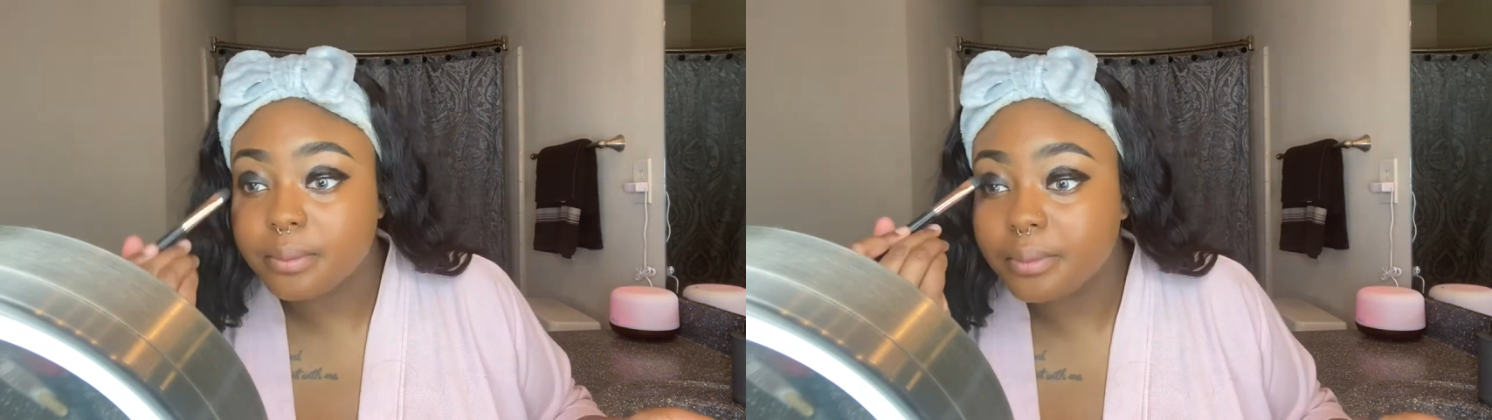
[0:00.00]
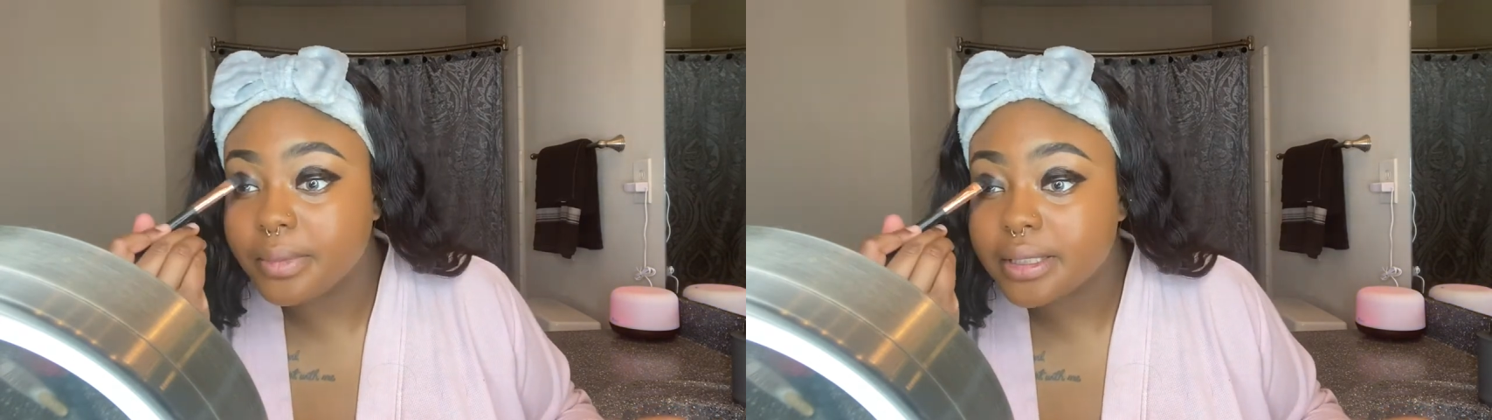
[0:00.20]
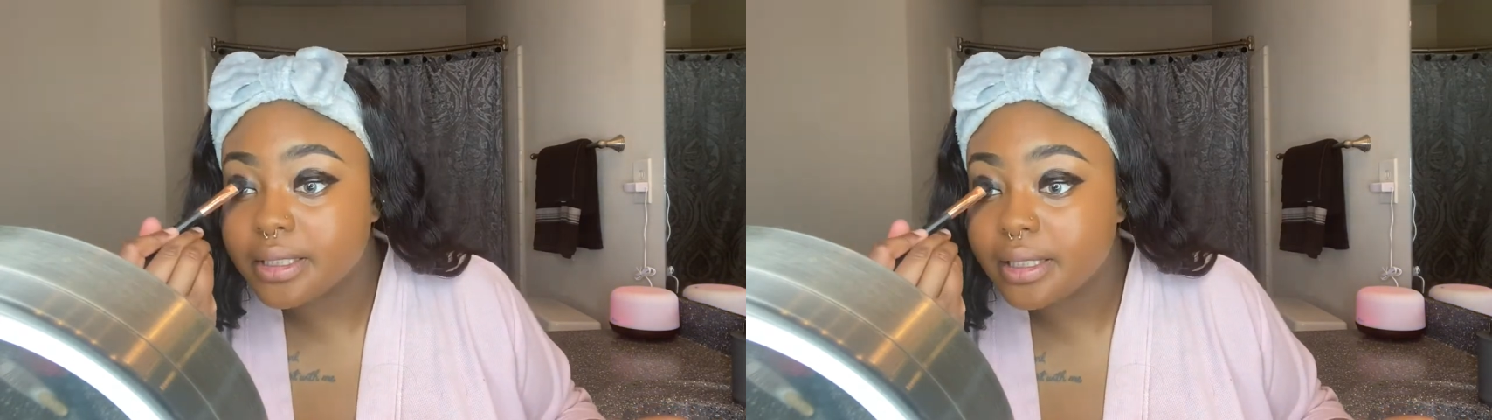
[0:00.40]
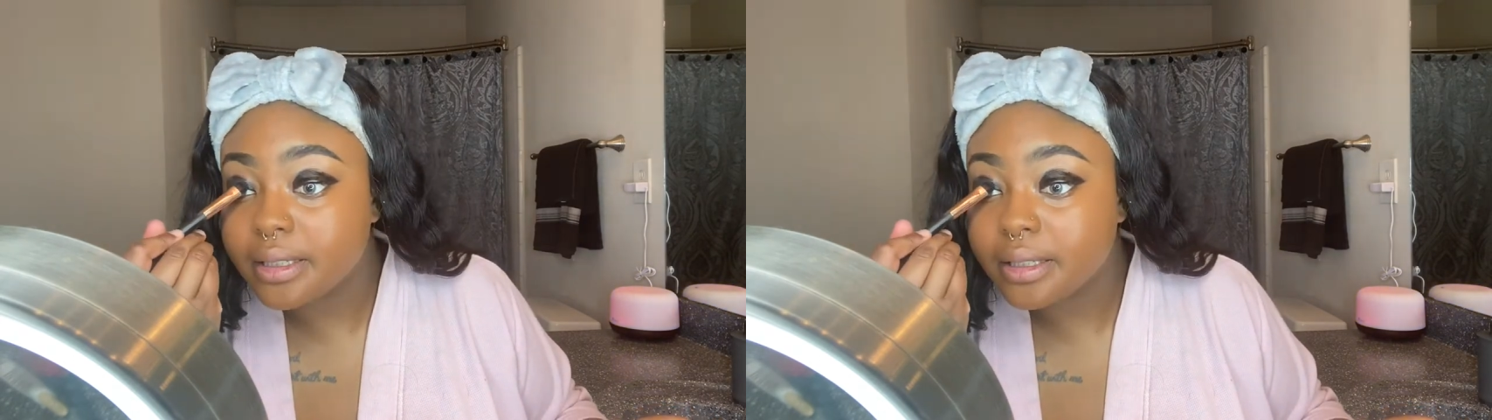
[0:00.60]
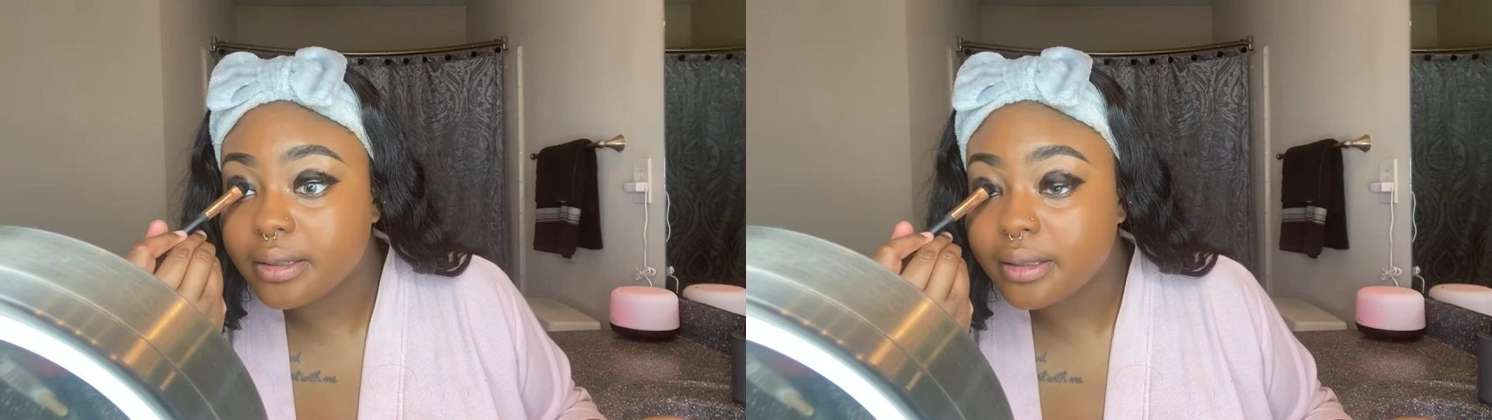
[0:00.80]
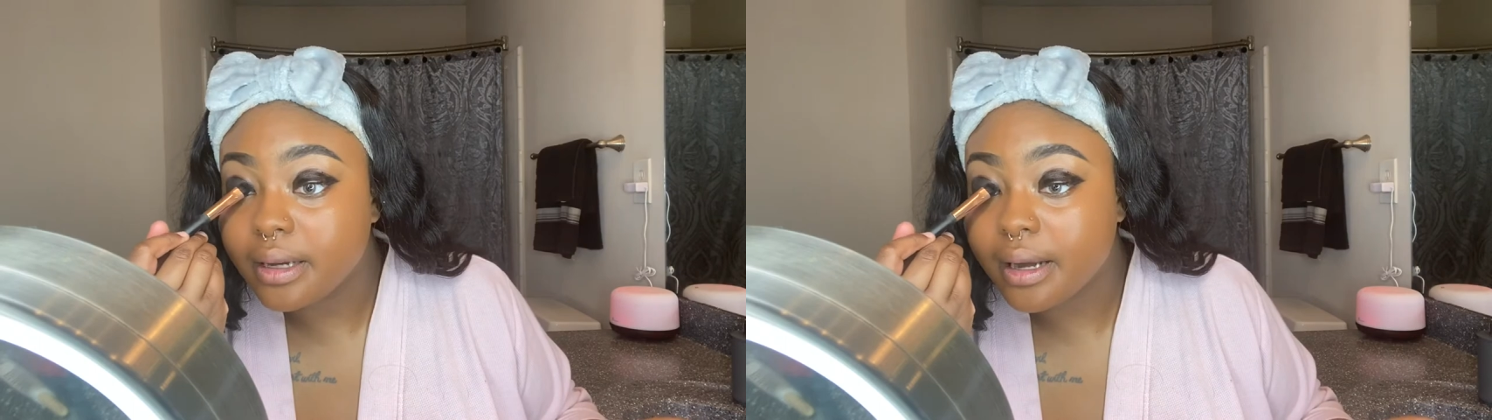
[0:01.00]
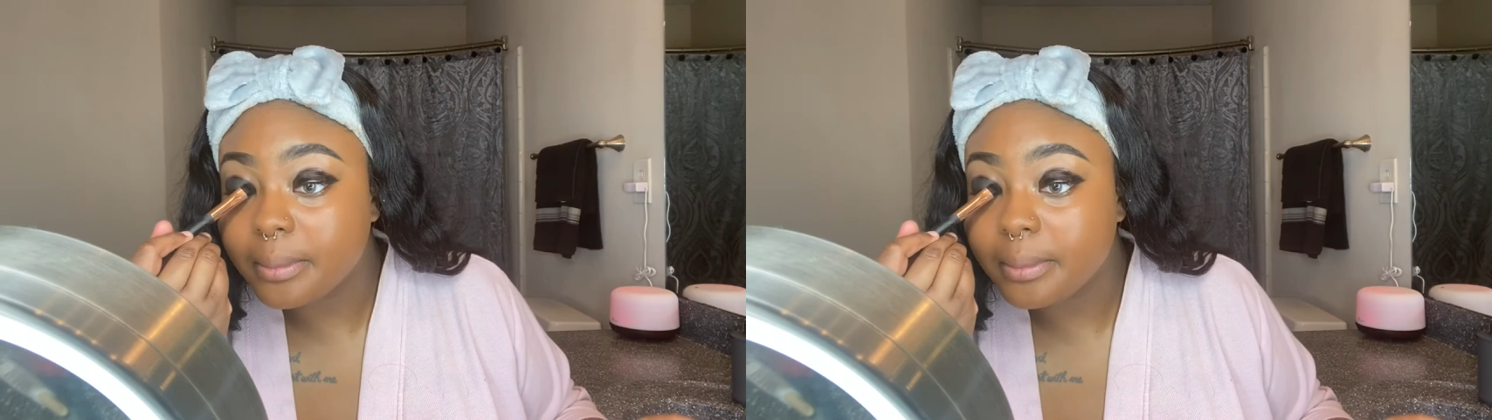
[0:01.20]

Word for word: mentally, I